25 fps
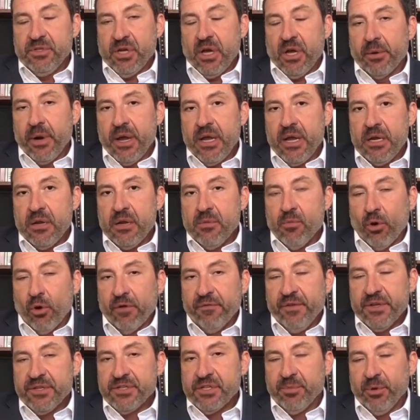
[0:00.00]
generating
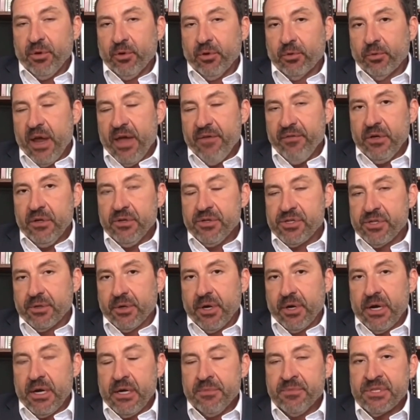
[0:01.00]
more visible revenue
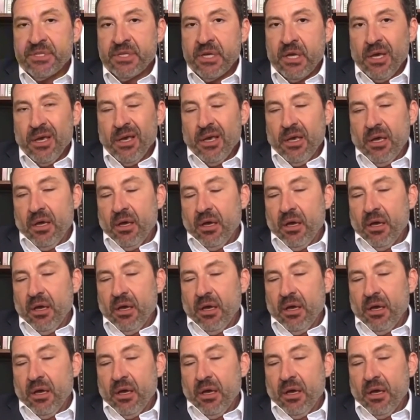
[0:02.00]
streams,